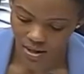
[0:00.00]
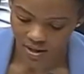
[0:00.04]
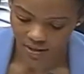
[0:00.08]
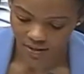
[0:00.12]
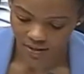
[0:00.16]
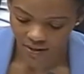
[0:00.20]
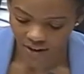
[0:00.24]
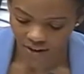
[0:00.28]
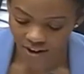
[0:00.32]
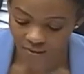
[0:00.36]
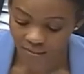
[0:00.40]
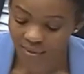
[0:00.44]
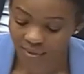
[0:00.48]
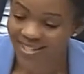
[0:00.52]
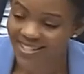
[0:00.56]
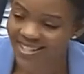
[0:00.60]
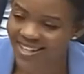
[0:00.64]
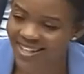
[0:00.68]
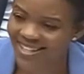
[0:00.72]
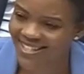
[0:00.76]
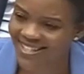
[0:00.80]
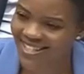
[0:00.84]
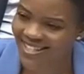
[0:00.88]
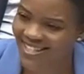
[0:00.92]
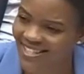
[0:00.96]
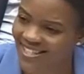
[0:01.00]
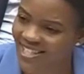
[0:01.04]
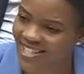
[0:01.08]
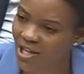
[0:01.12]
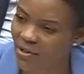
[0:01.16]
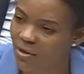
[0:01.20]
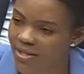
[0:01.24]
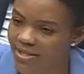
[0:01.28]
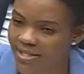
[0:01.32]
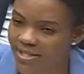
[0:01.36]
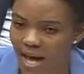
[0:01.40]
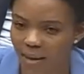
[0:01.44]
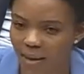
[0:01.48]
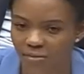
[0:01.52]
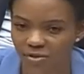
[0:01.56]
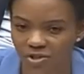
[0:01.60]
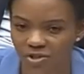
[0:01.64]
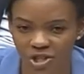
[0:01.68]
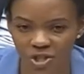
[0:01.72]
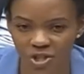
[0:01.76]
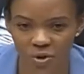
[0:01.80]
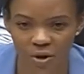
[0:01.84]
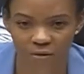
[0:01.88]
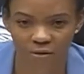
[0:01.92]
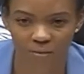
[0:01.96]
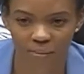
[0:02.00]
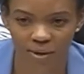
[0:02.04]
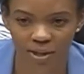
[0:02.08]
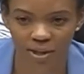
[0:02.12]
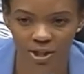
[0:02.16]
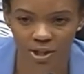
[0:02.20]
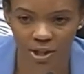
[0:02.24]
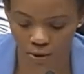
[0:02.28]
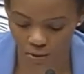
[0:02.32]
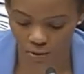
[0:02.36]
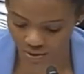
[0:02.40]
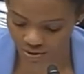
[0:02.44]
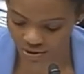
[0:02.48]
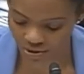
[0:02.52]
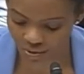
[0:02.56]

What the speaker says: There have been sincere attempts, just so everybody knows,